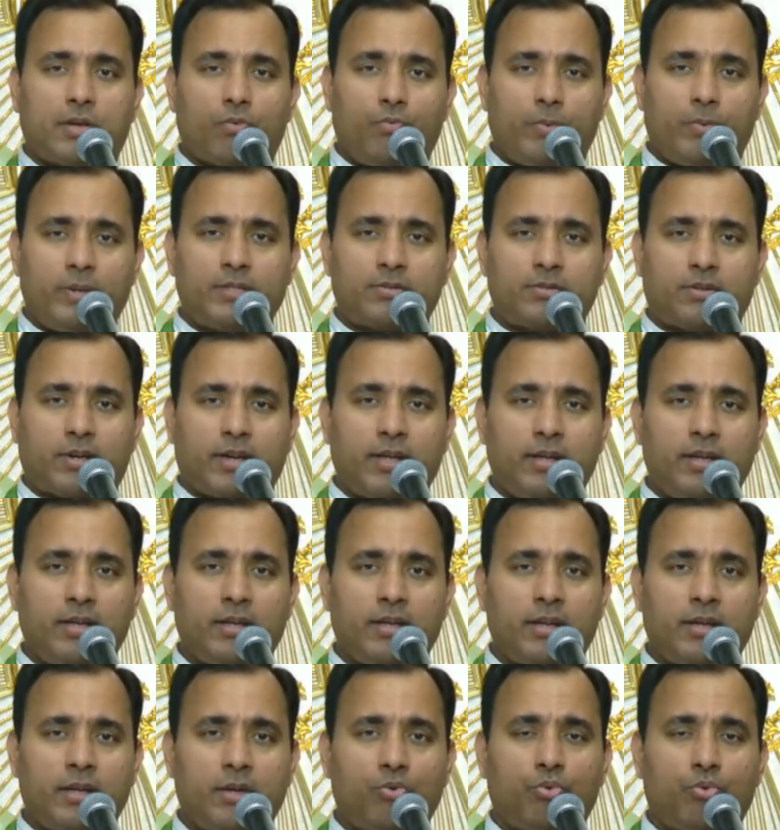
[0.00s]
is a
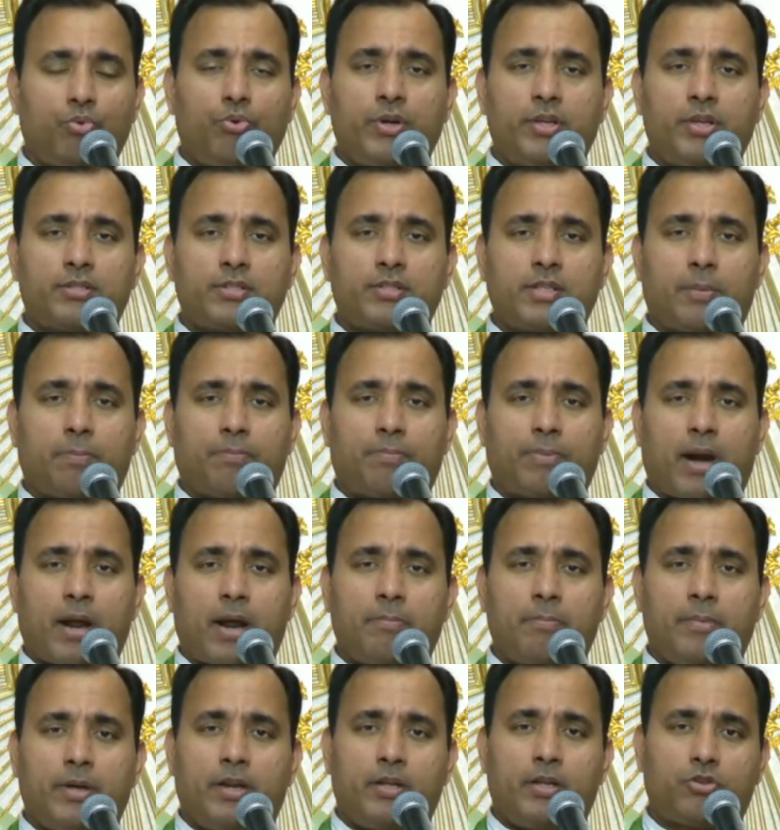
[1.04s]
mystery, who is the
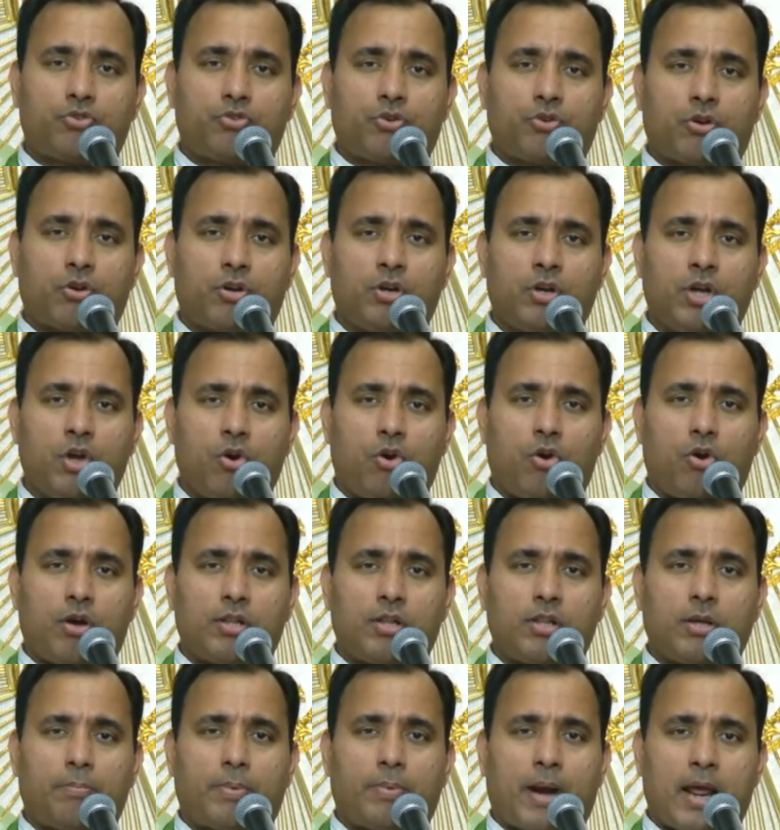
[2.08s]
prime minister
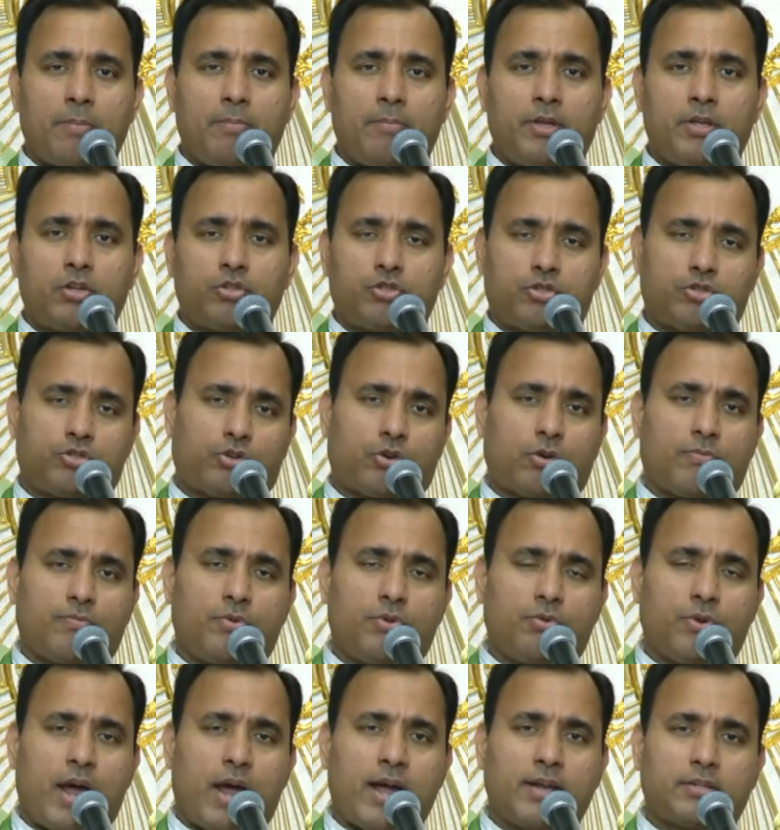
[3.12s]
or the prime minister of
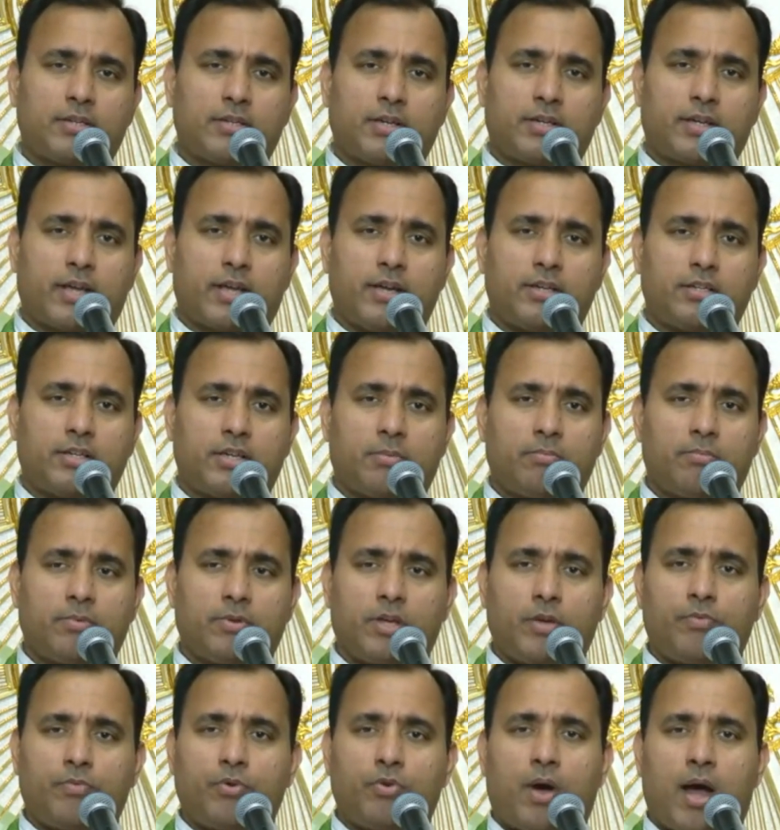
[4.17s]
united kingdom
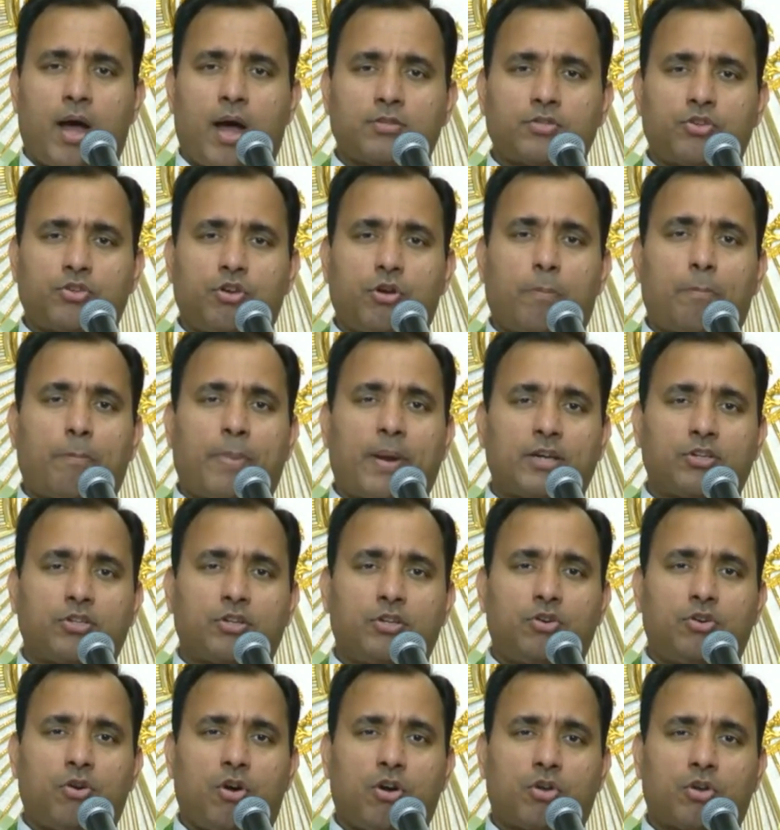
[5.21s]
if you ask your pet
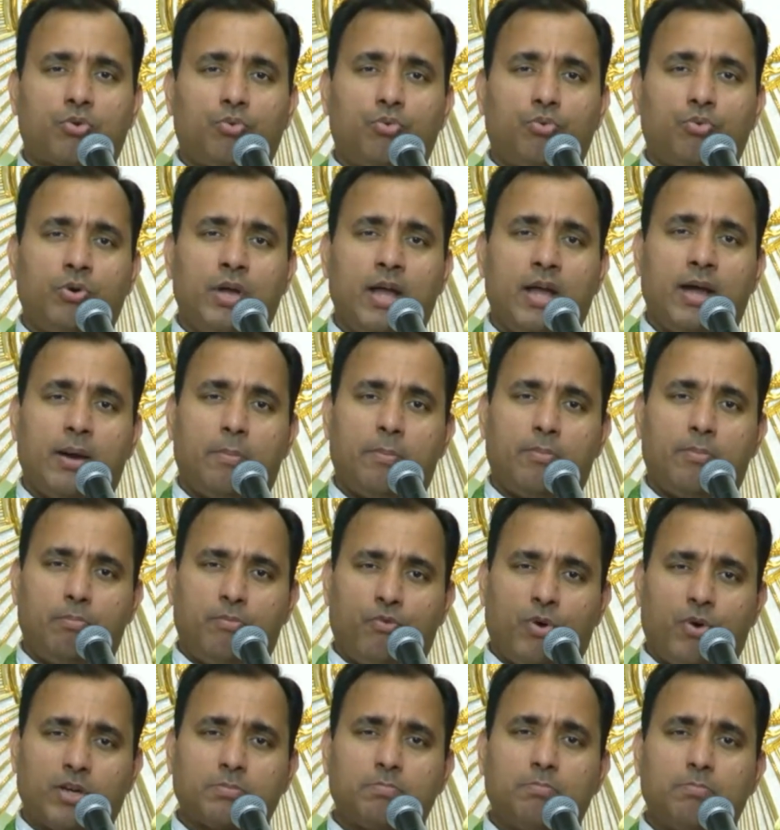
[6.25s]
dog who
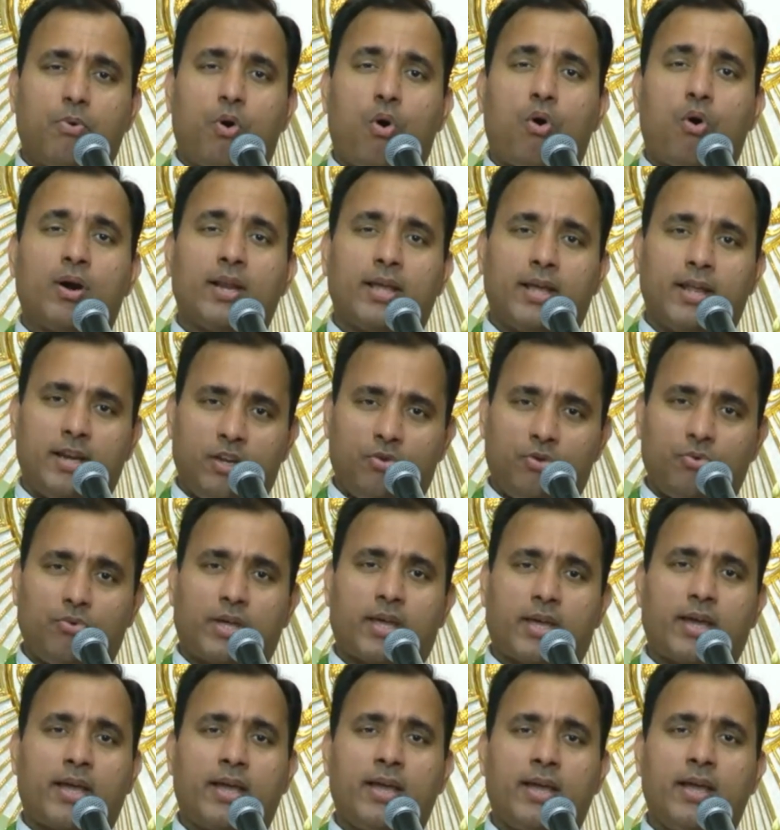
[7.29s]
was born in
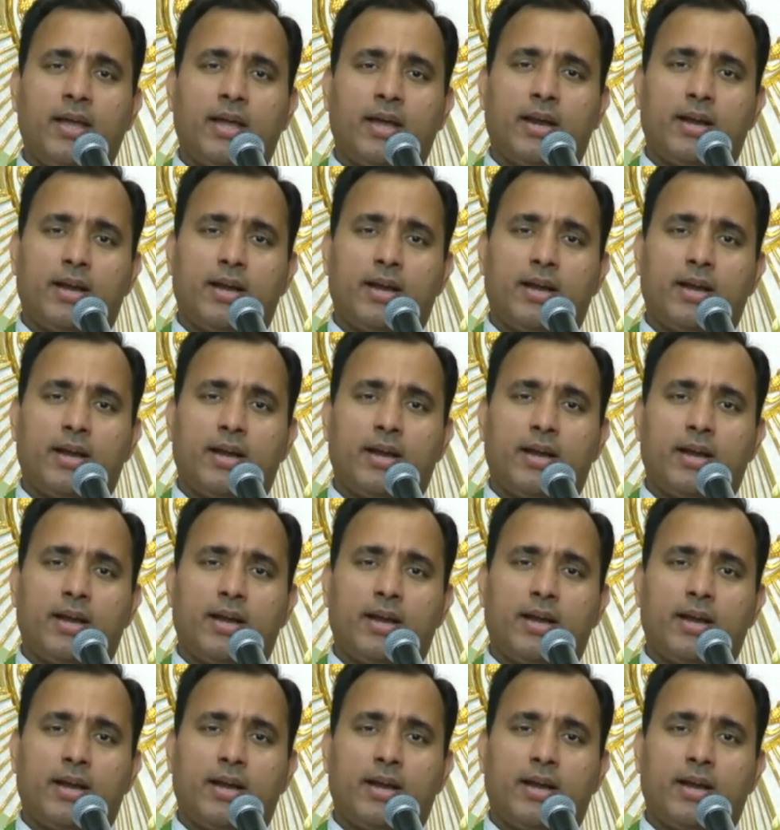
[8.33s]
uk